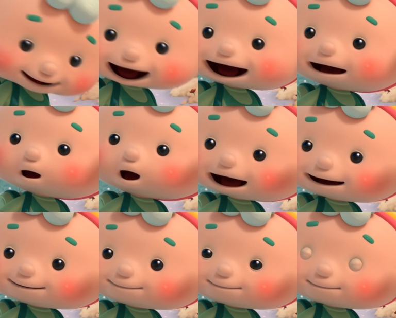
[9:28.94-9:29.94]
I
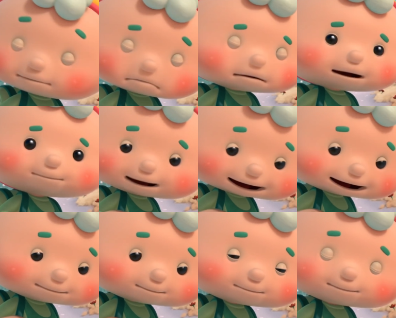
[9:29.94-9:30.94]
will. I mean,
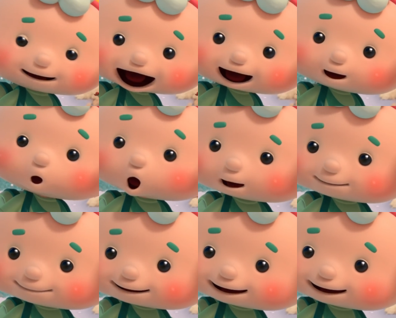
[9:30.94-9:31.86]
I won't.